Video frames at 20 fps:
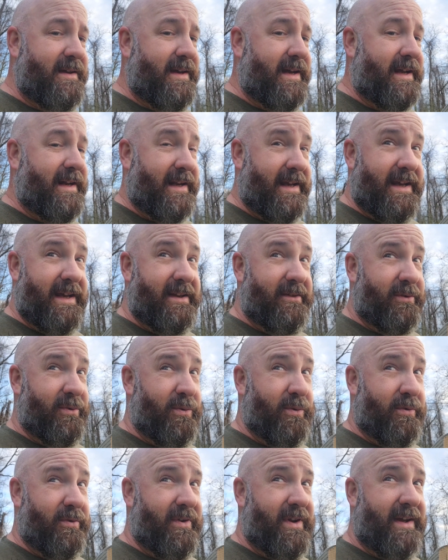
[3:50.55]
and the kids of
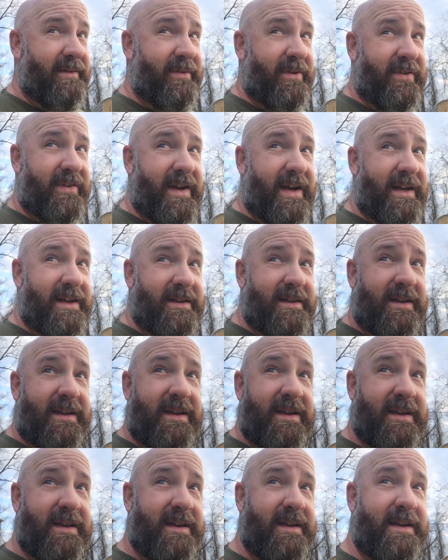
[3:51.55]
course are devastated.
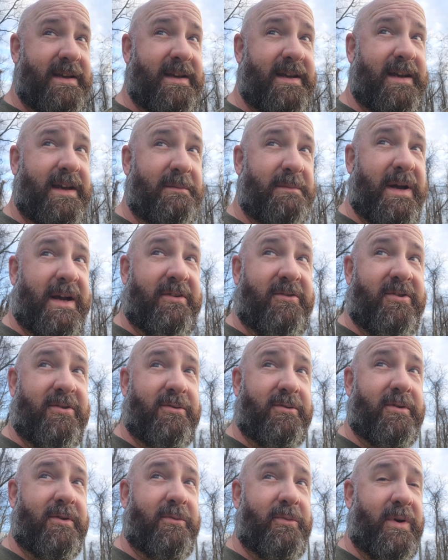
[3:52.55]
And my
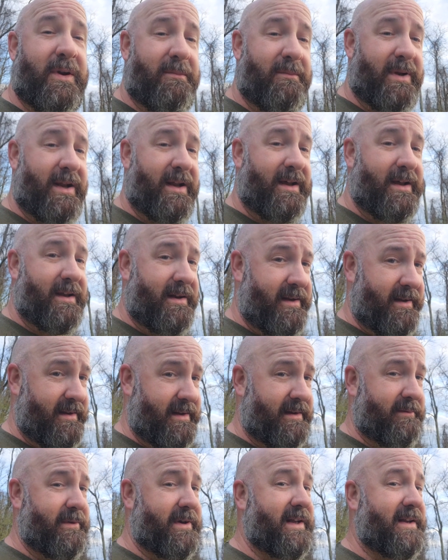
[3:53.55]
children want blood.
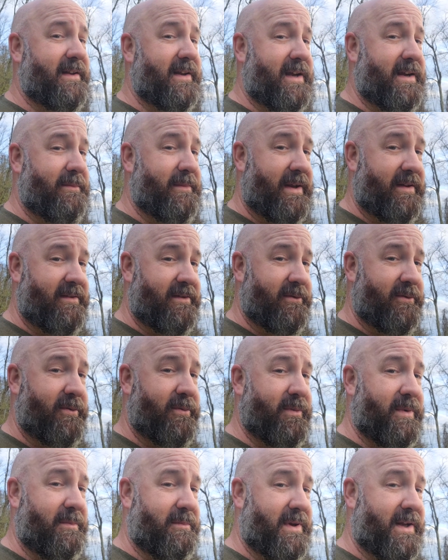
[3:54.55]
And when I tell you my
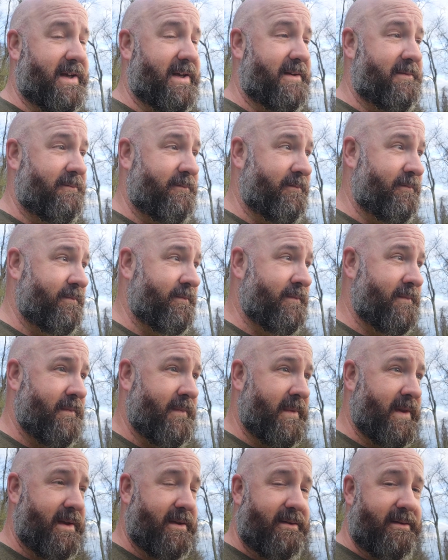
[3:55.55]
children want blood,
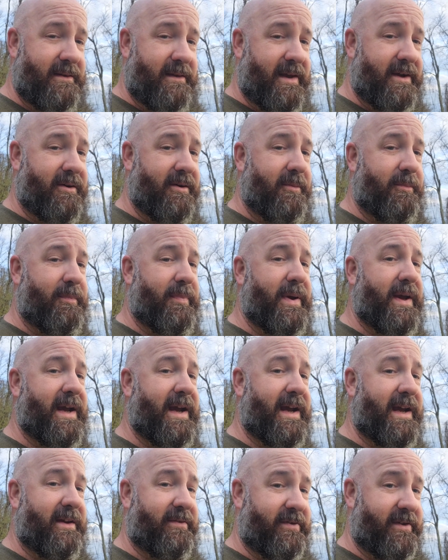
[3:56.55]
they are
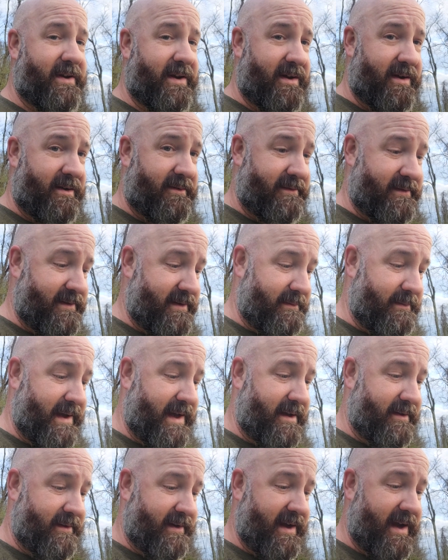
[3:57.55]
pissed off
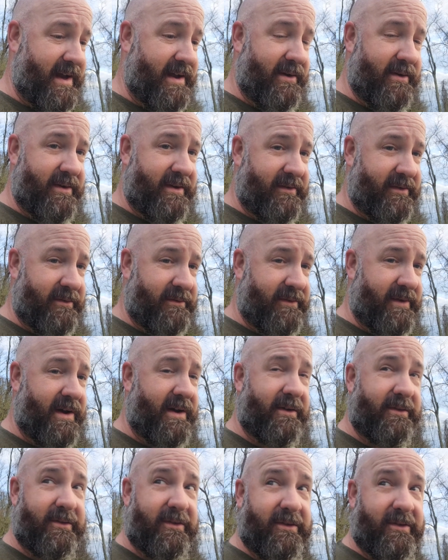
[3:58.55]
about coyotes and
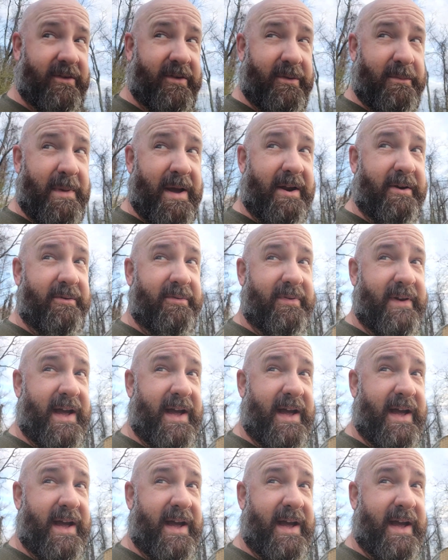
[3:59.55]
foxes. As a matter of